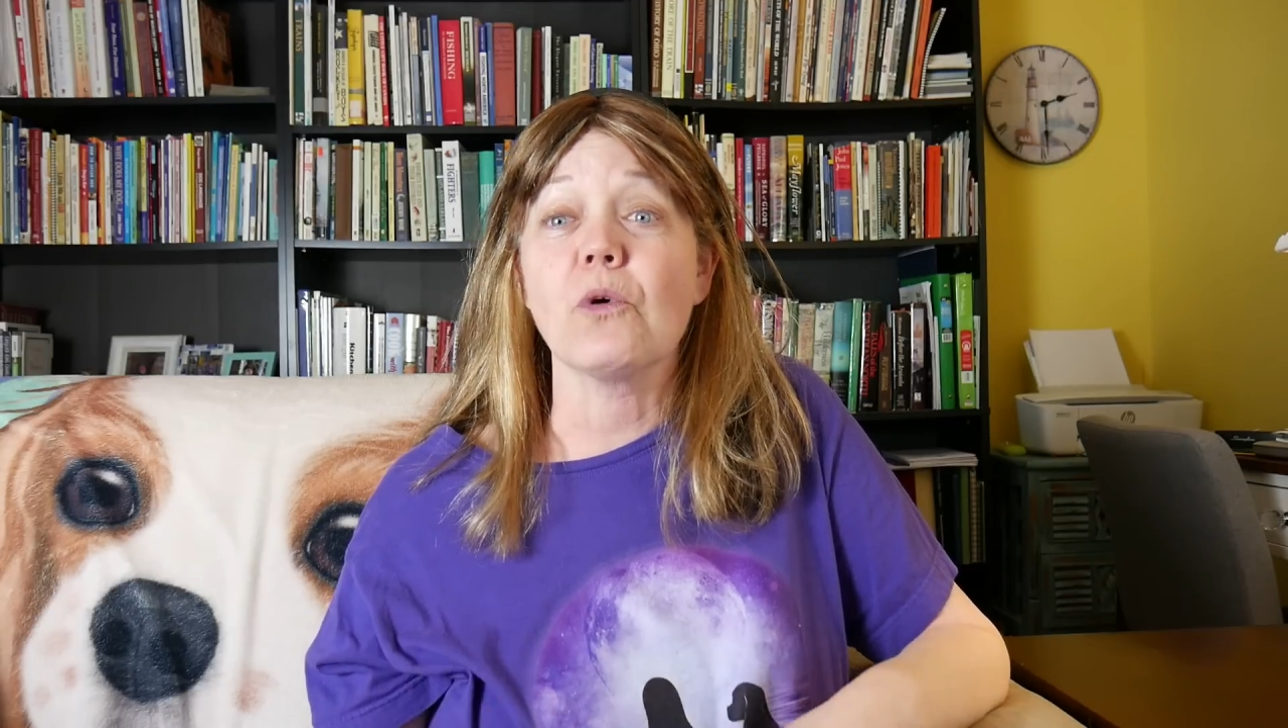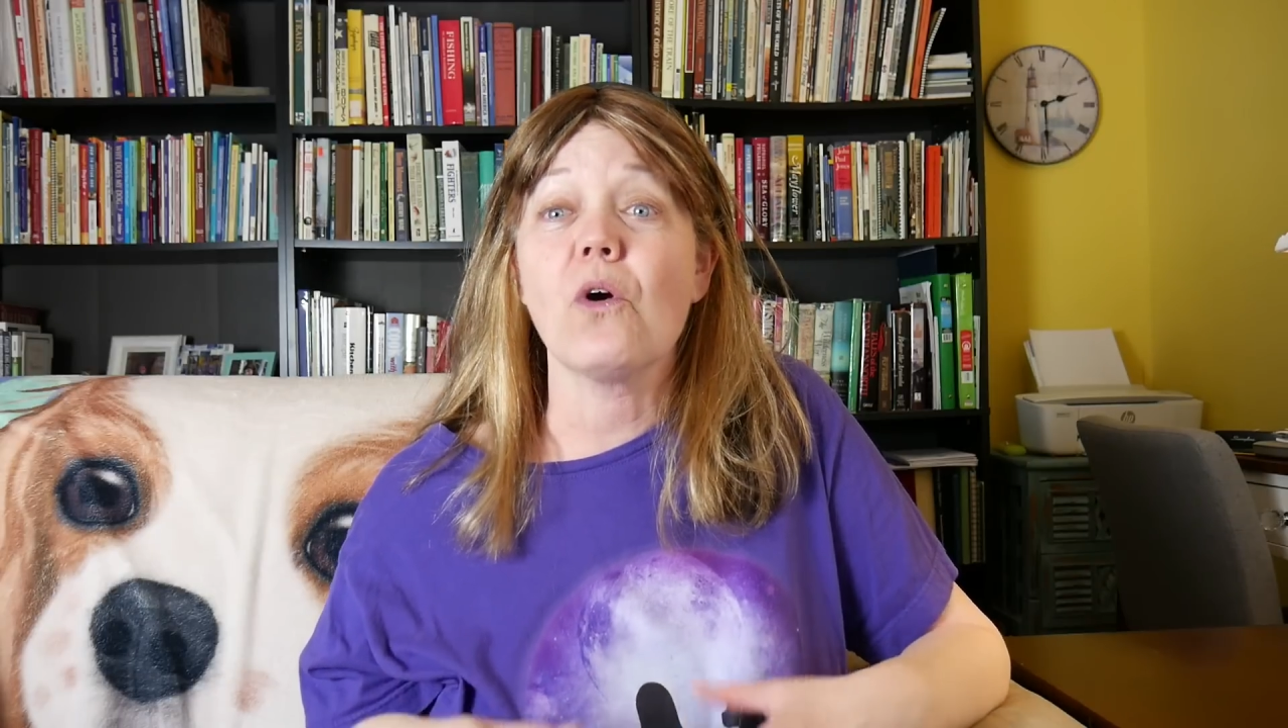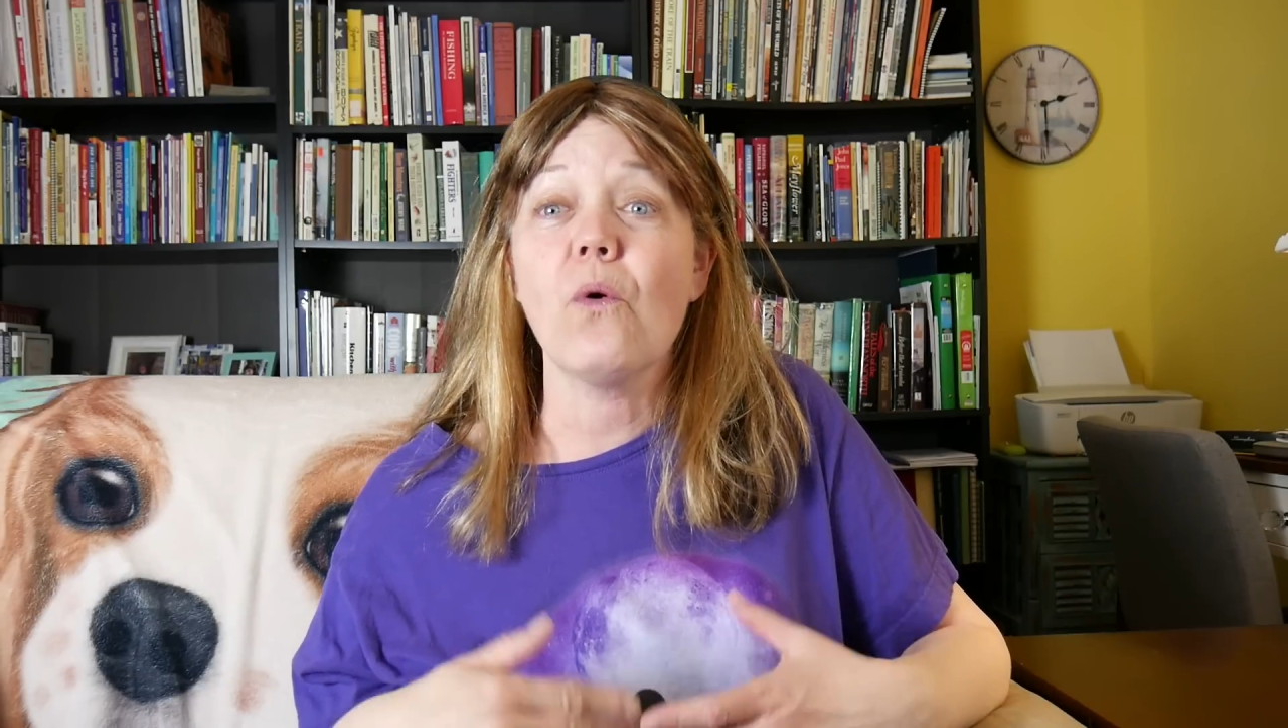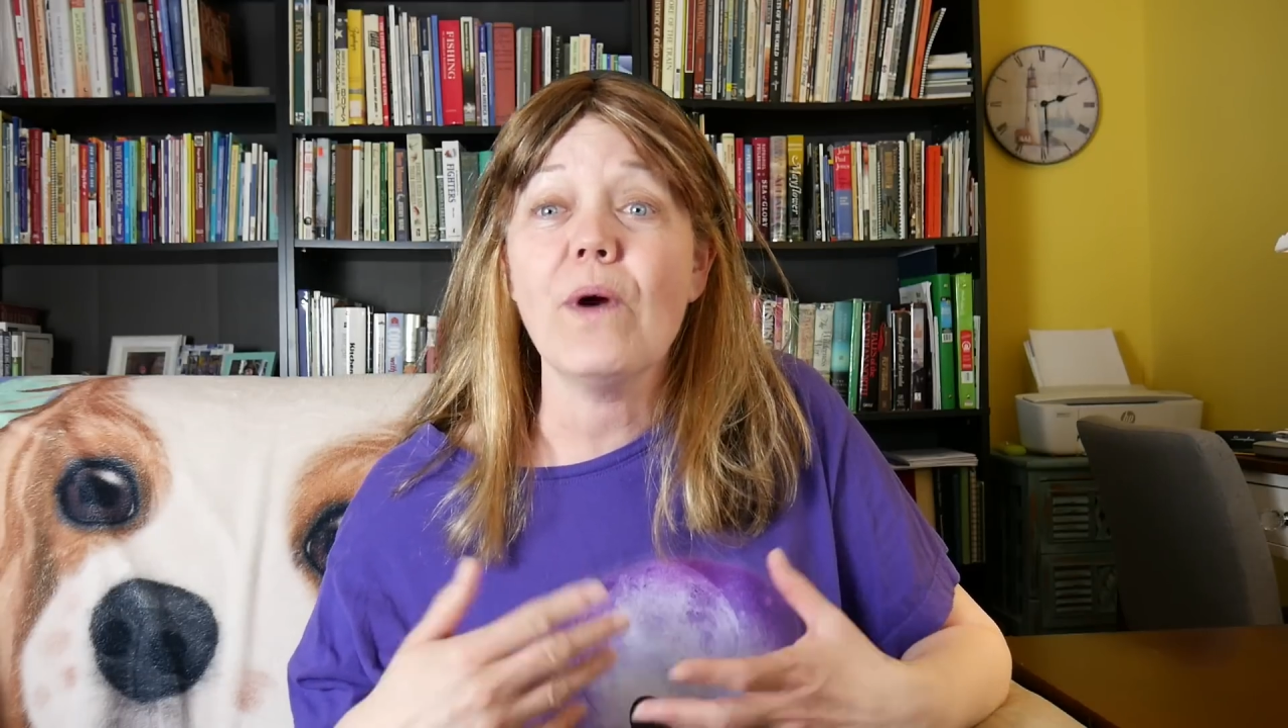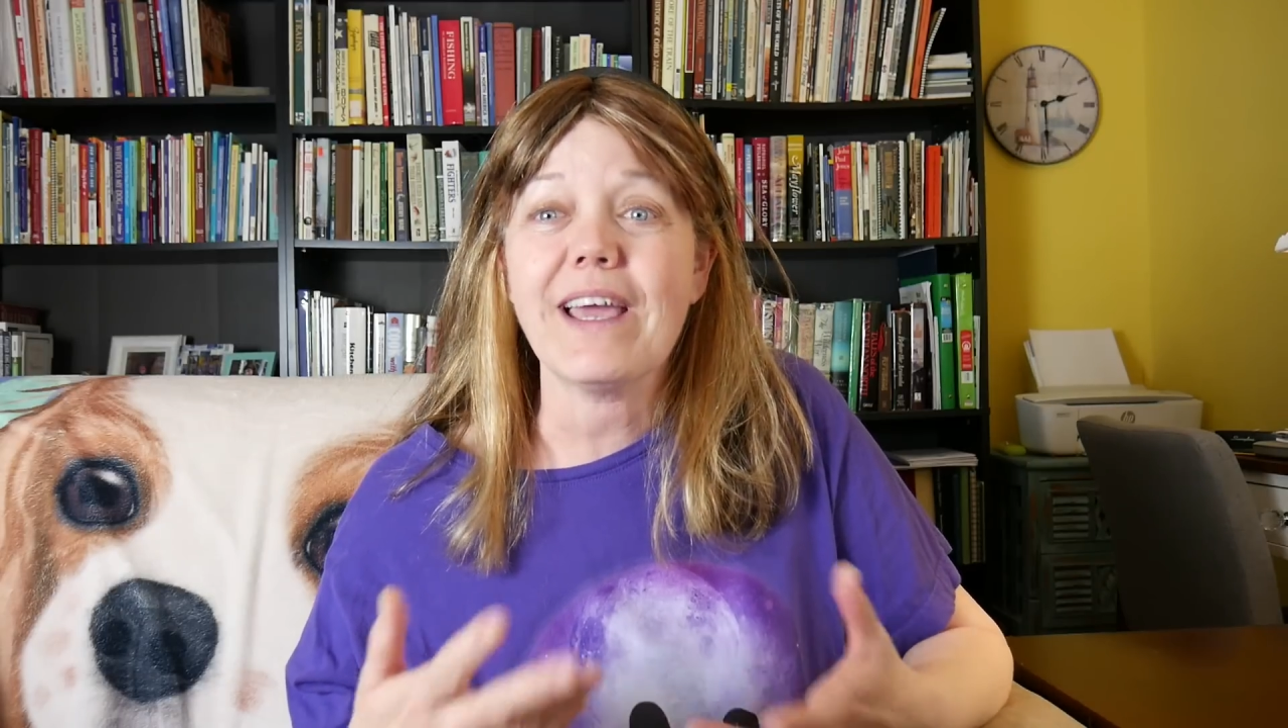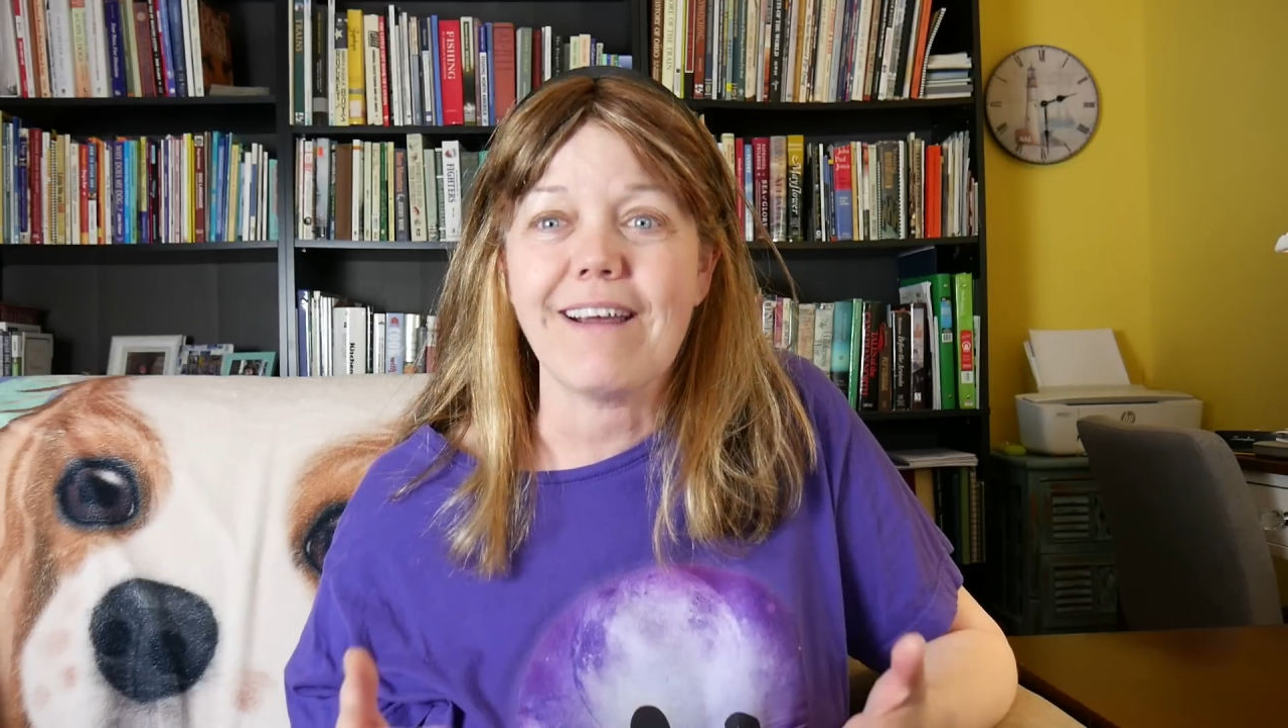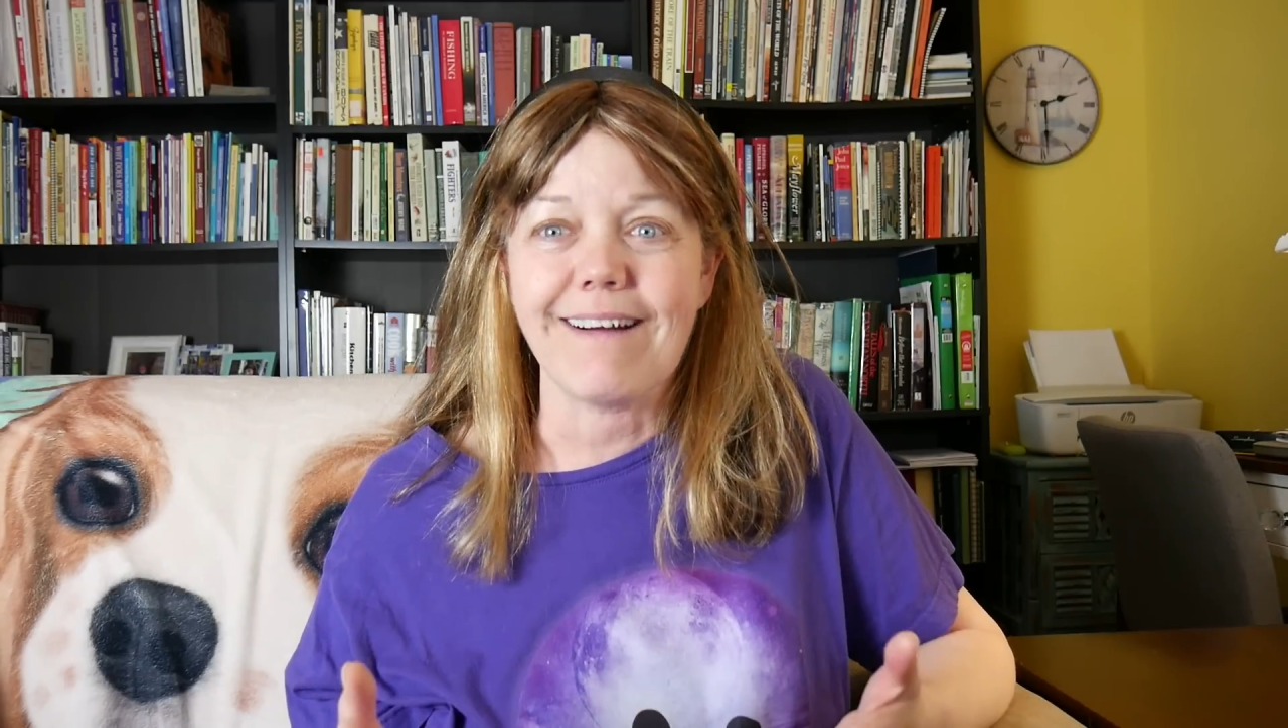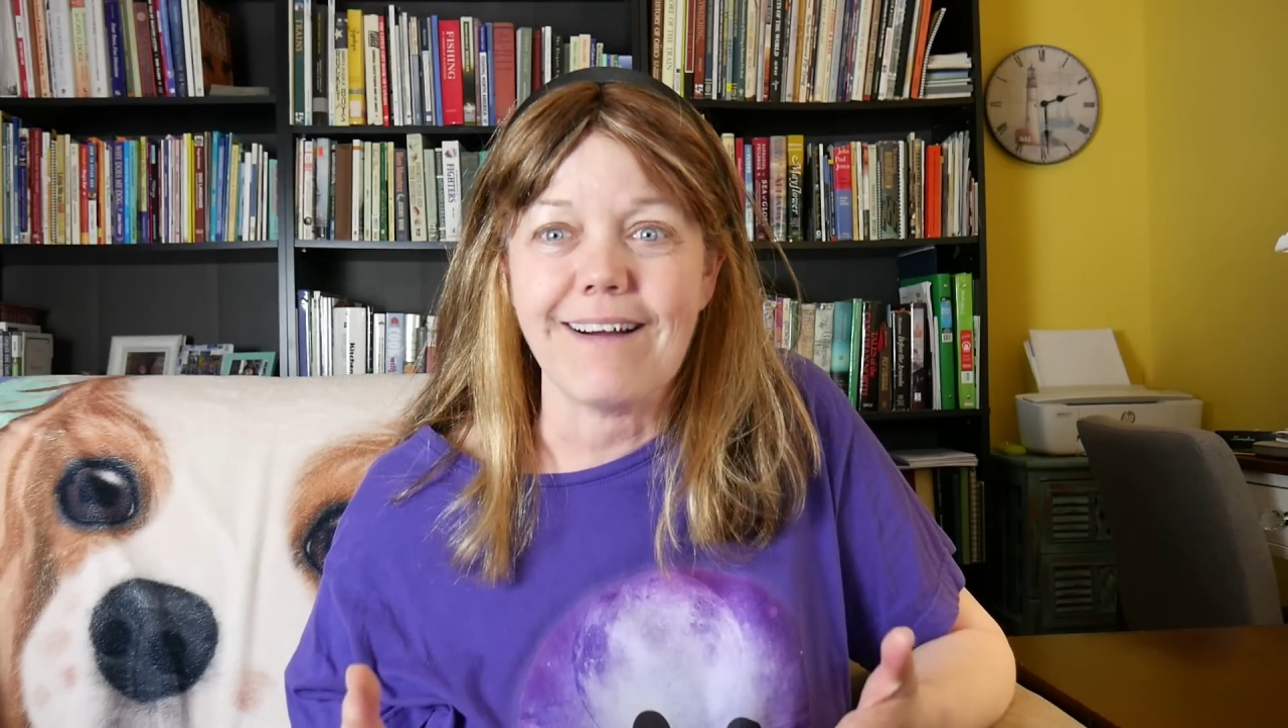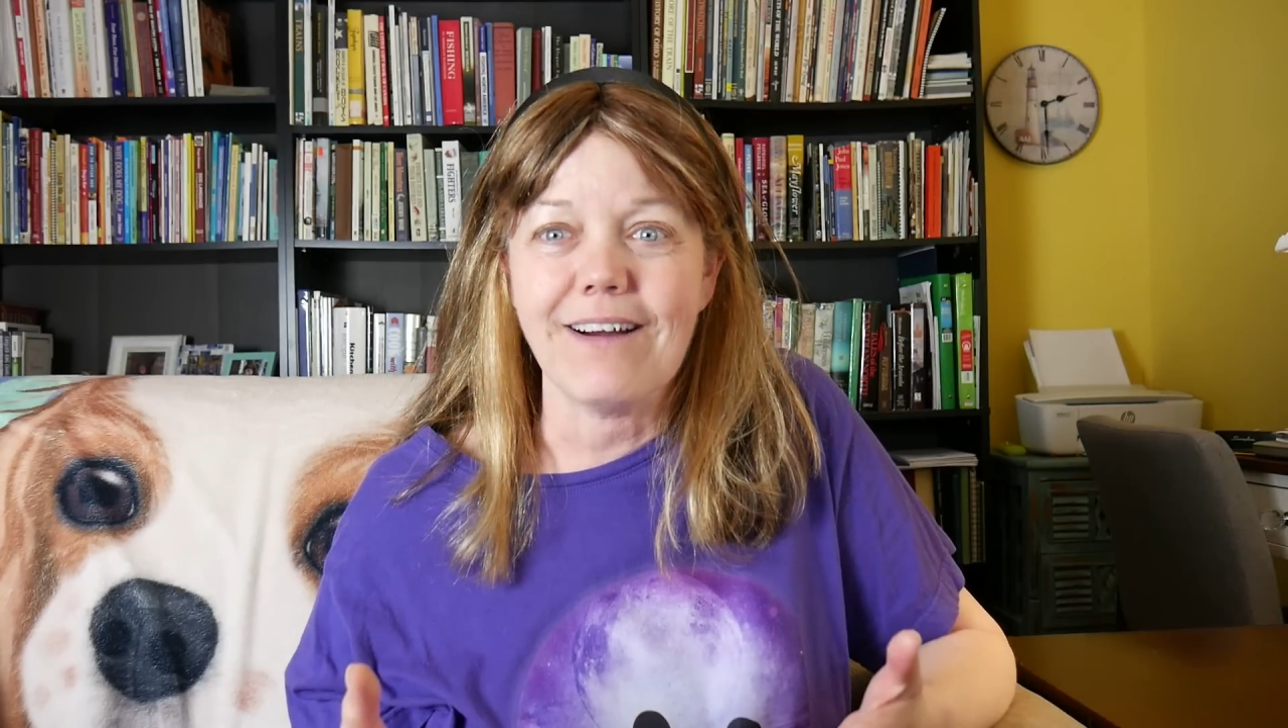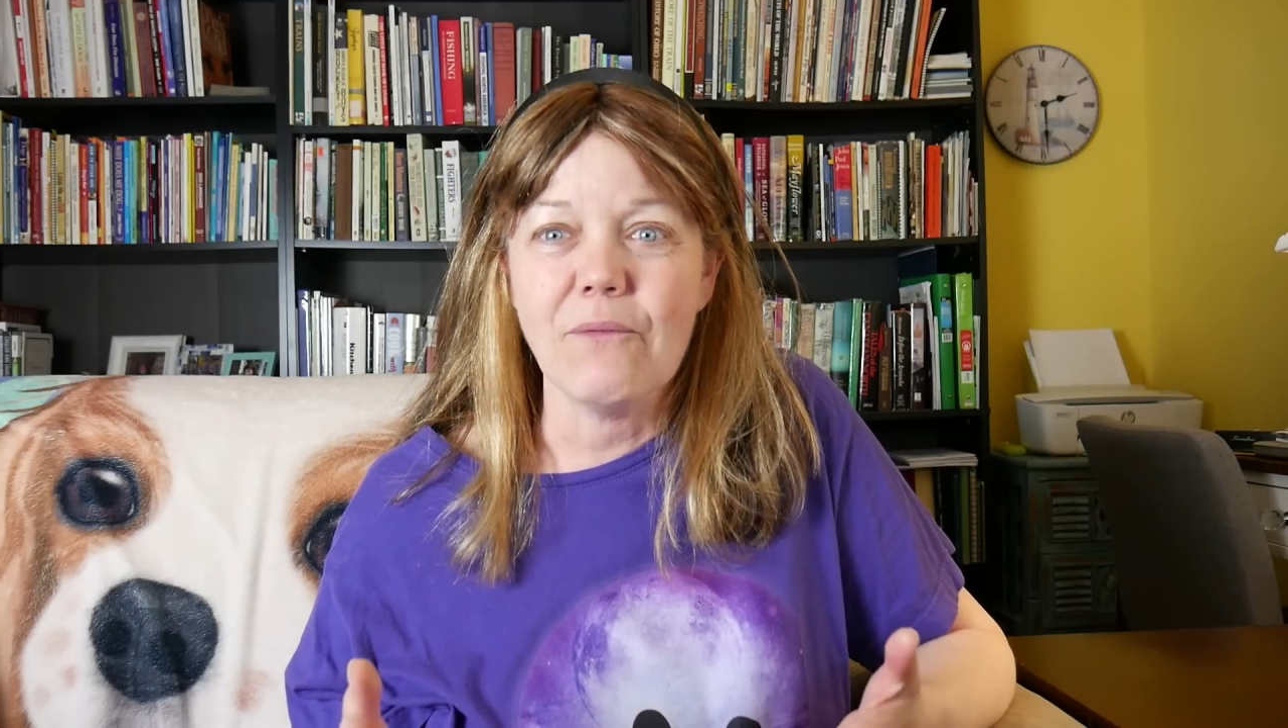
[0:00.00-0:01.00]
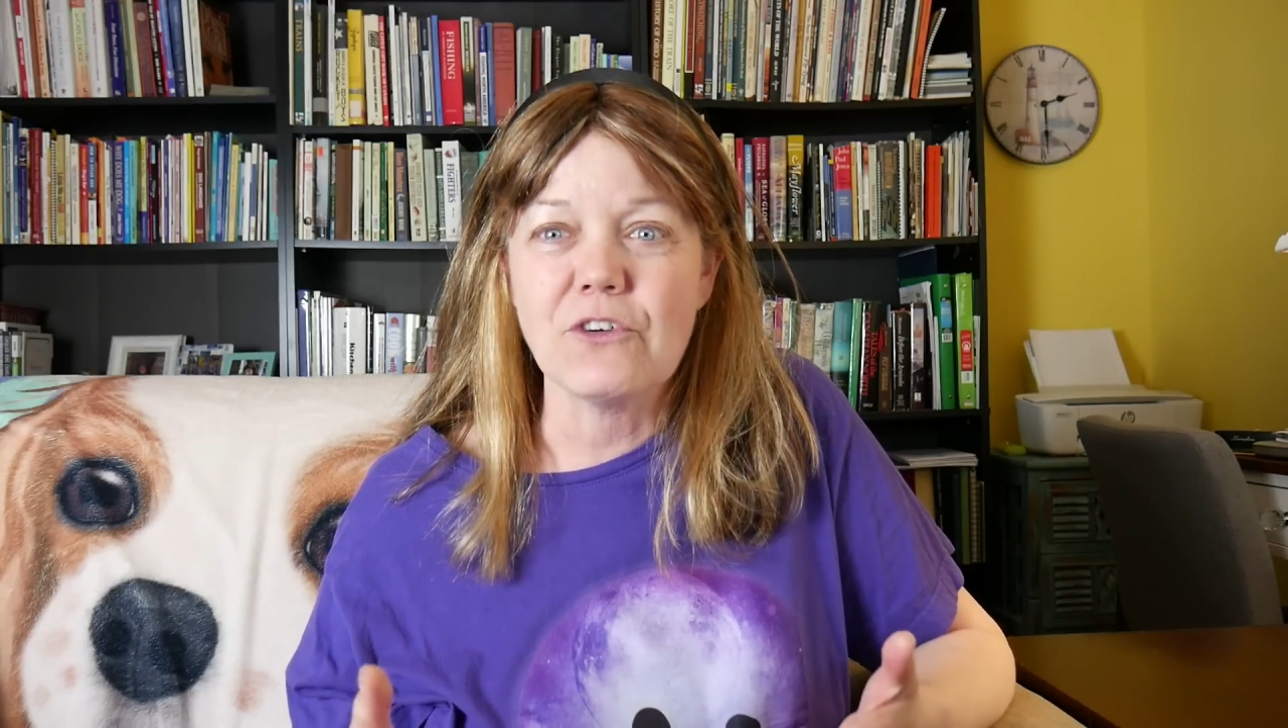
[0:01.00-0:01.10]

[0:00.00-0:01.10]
quicker,